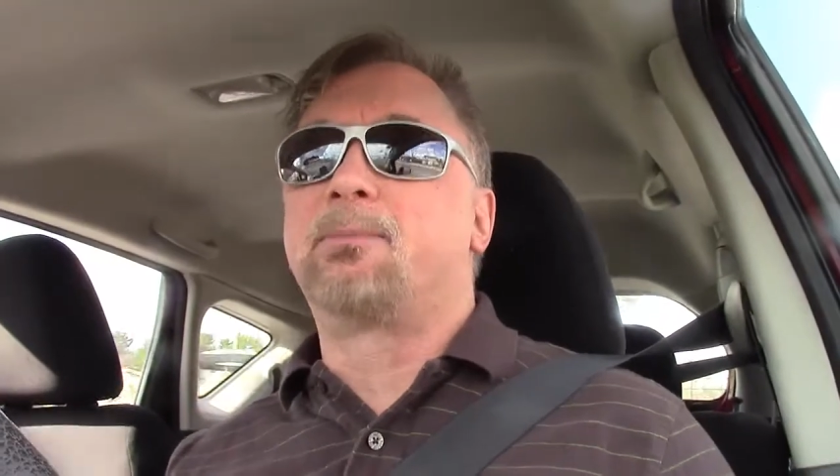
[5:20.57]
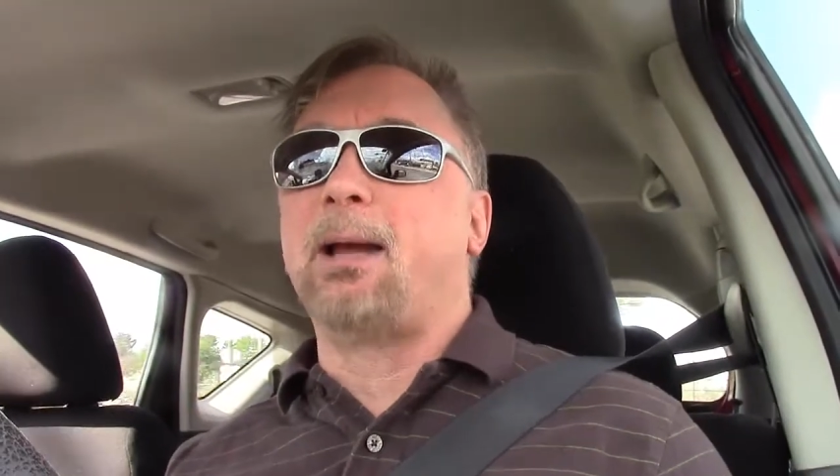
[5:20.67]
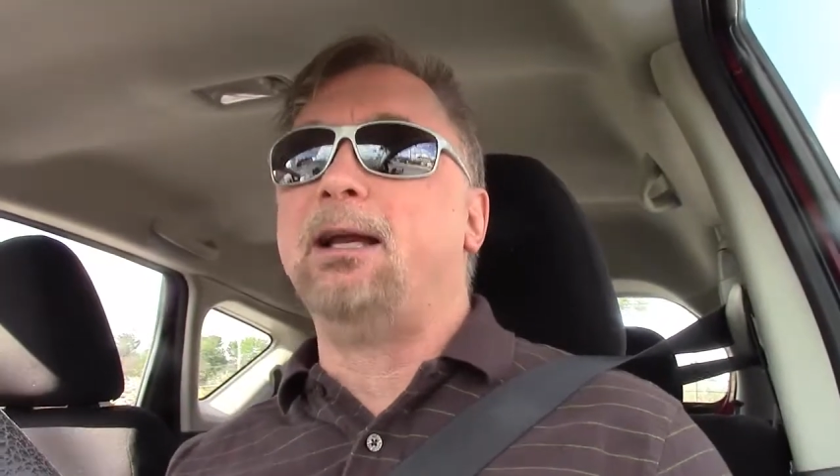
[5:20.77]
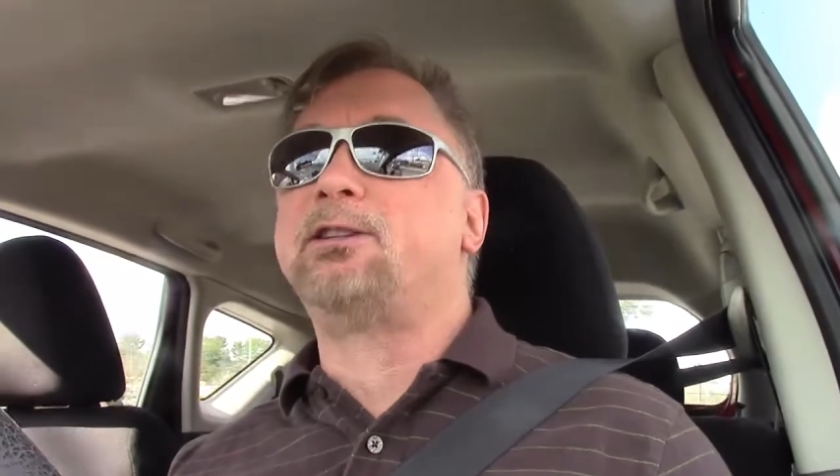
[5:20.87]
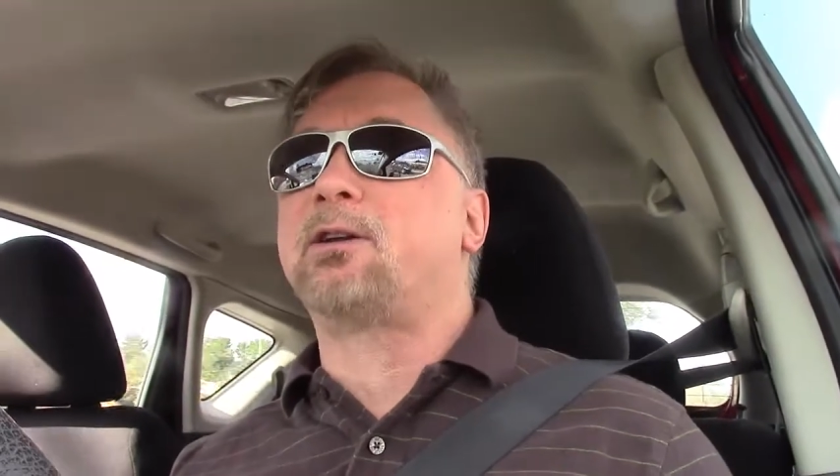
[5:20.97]

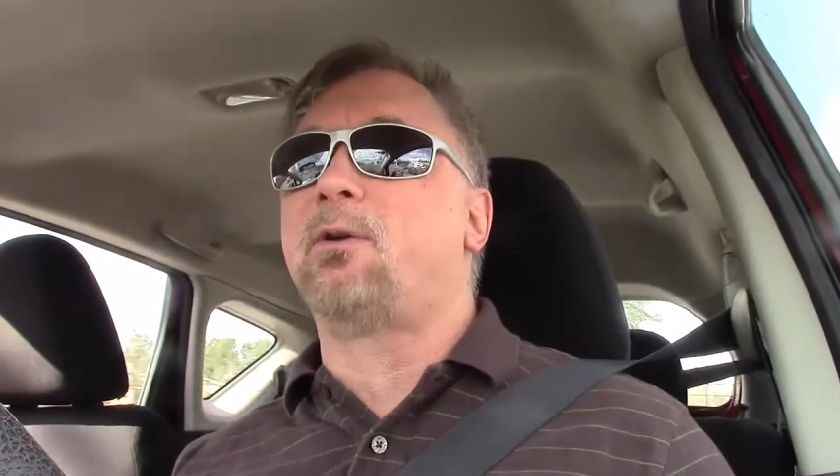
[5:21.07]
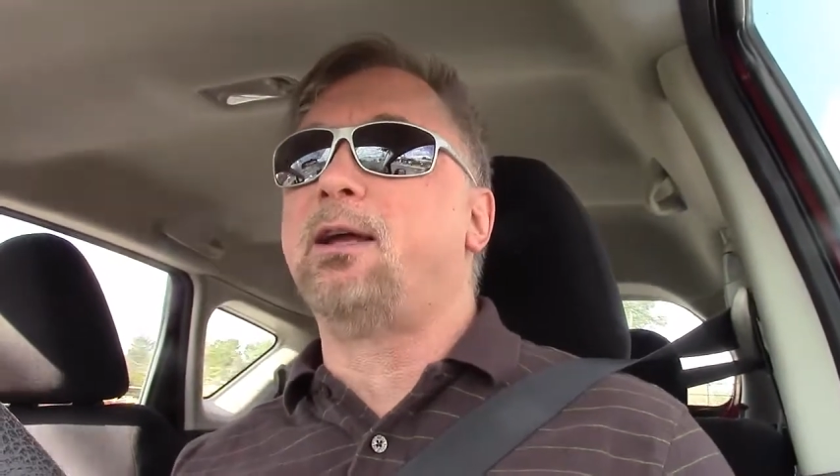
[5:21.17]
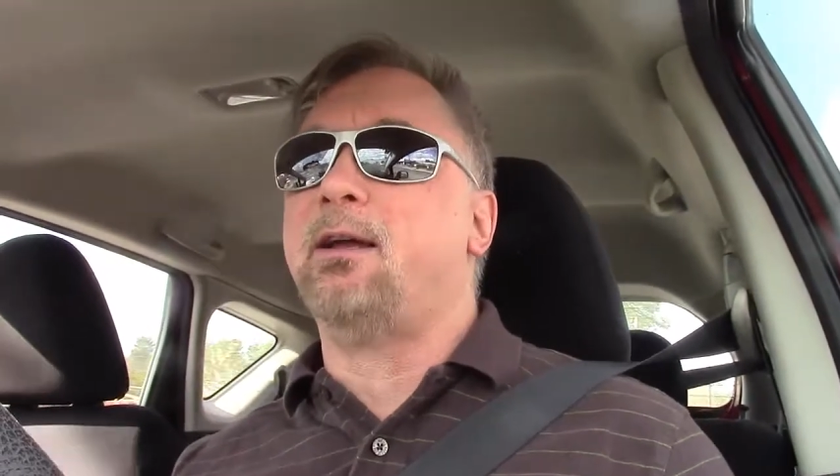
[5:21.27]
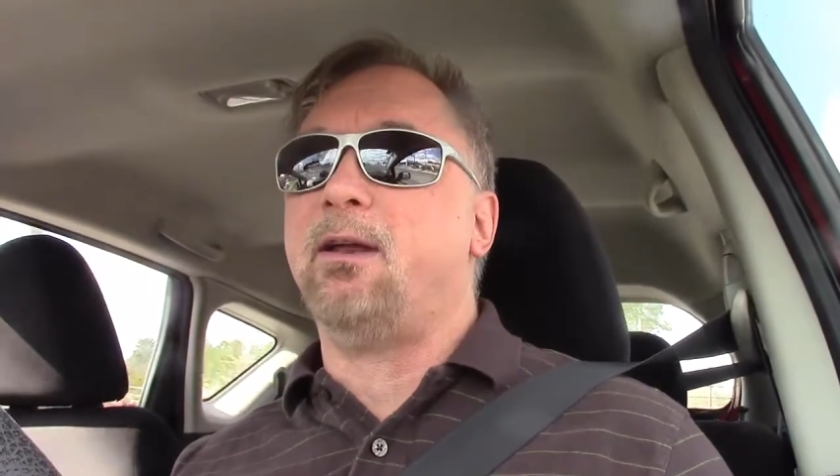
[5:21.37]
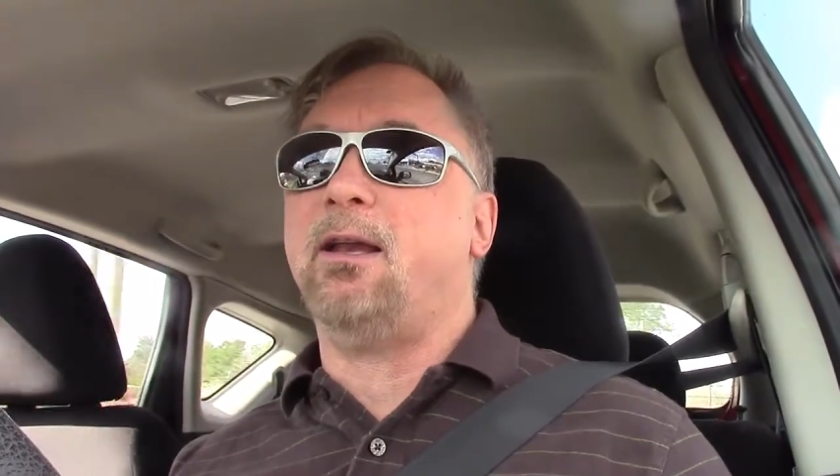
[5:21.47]

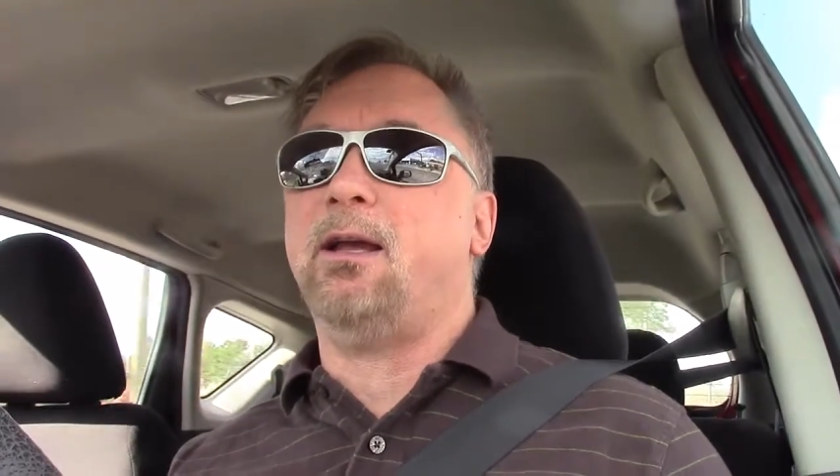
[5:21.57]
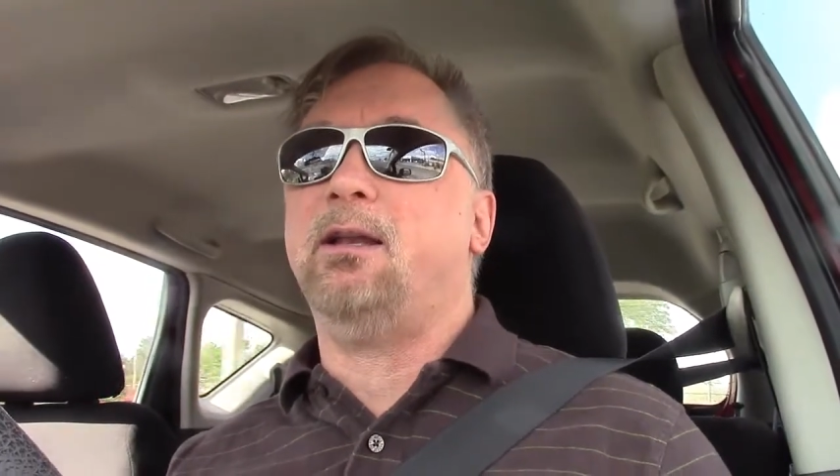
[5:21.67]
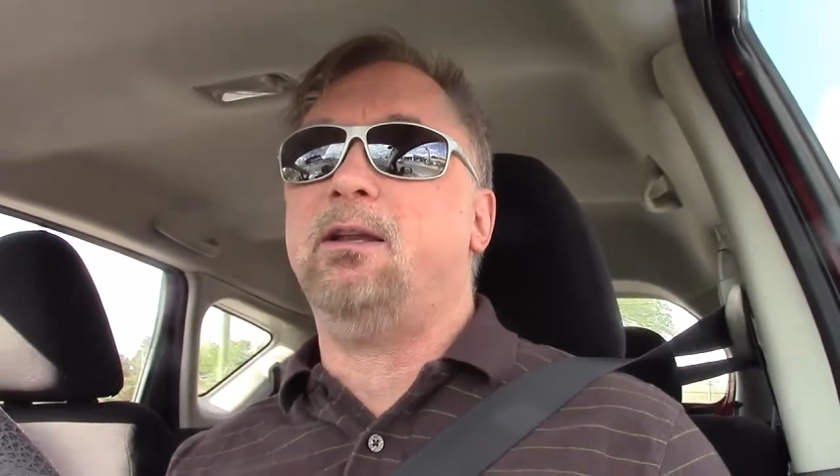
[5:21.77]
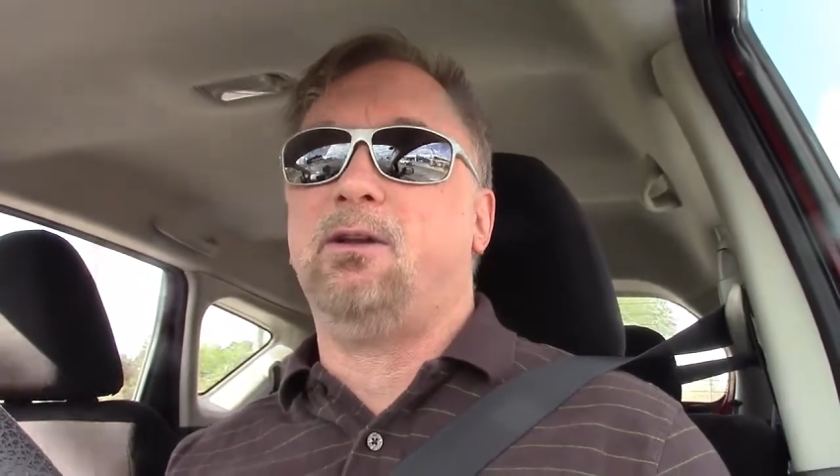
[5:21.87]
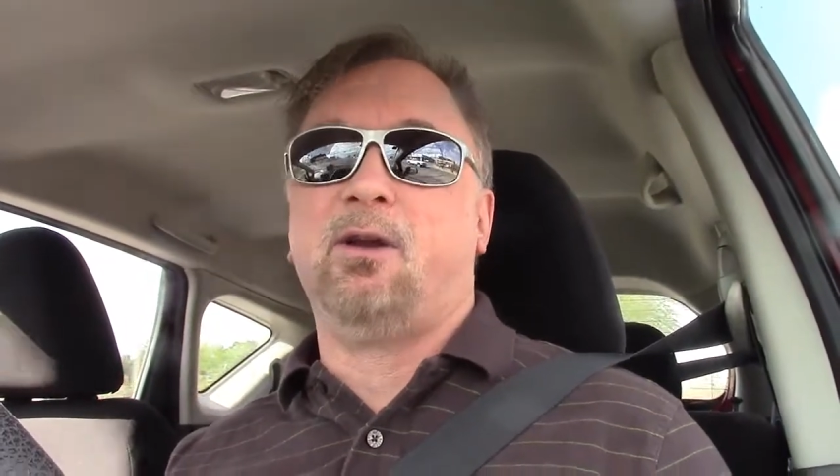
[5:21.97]
Basically, in
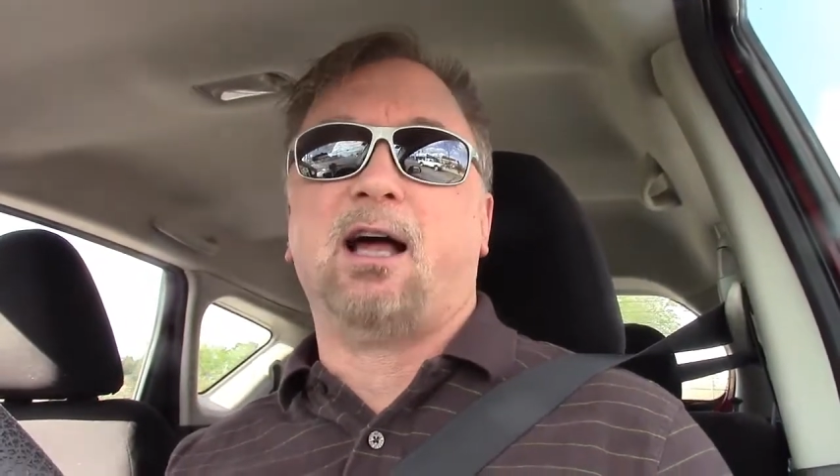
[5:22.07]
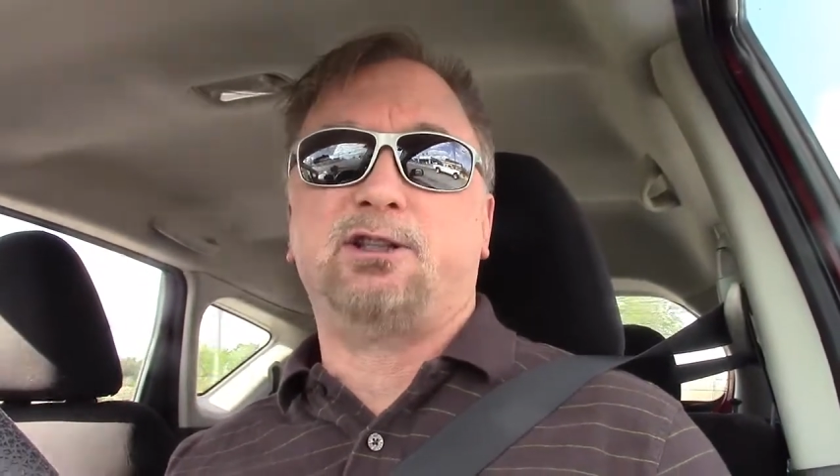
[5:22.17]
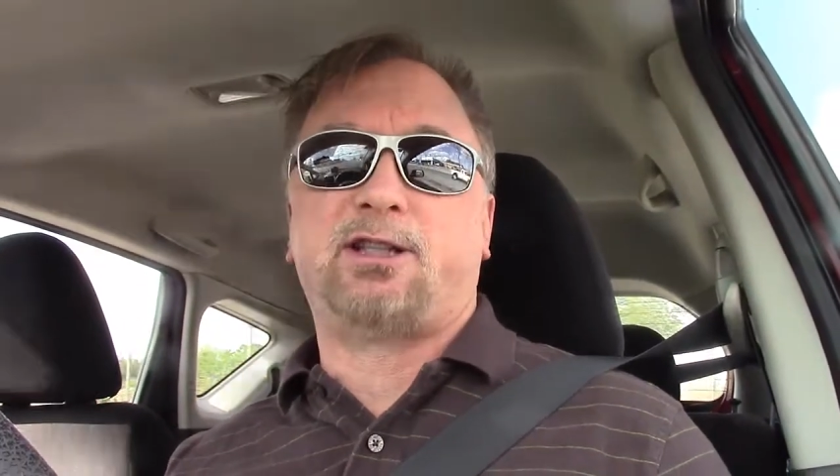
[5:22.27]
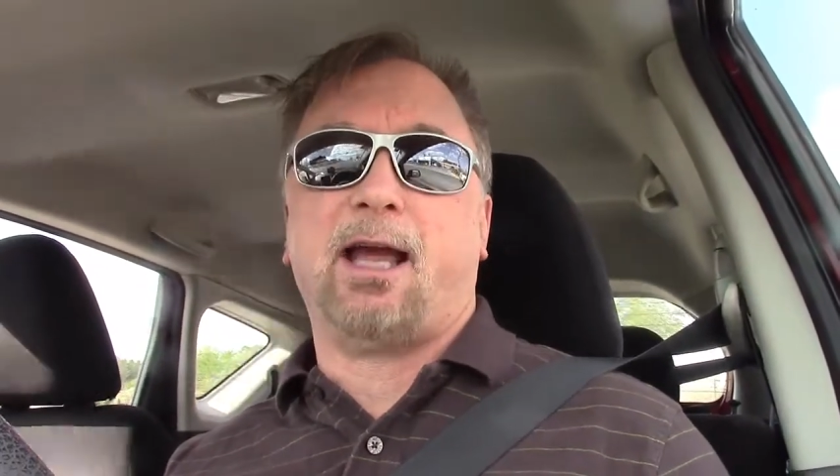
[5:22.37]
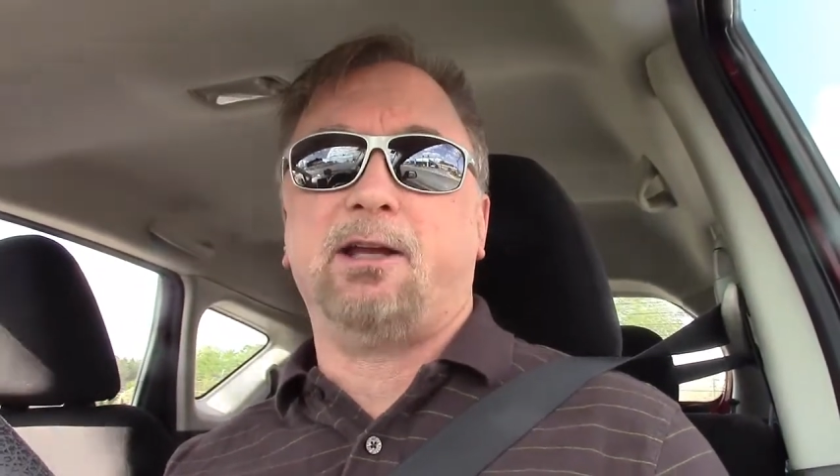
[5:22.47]
the United
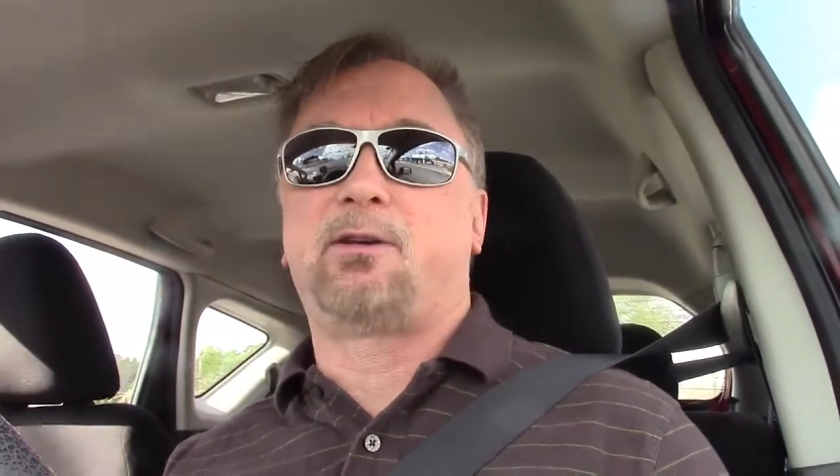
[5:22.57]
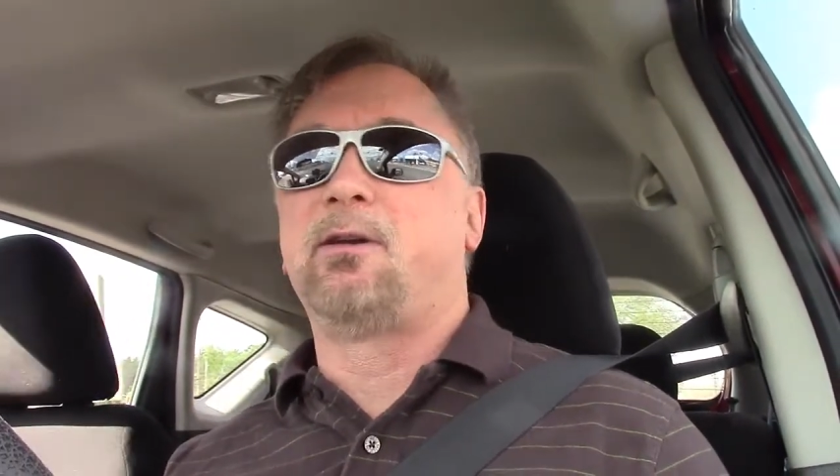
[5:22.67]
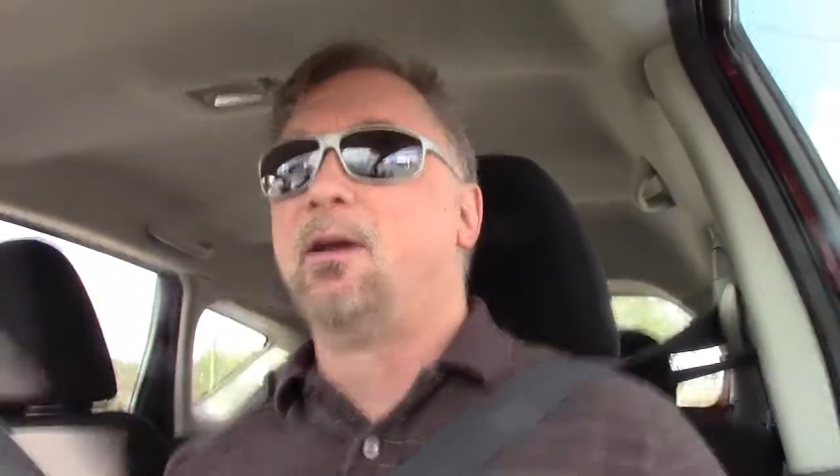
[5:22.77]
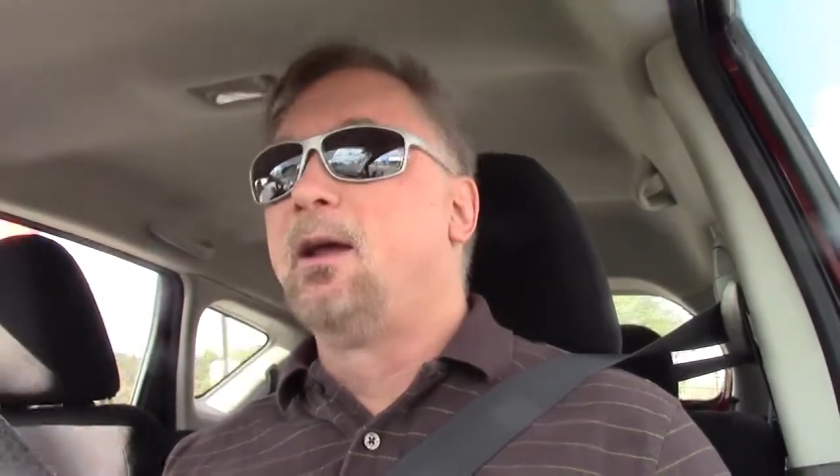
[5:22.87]
States,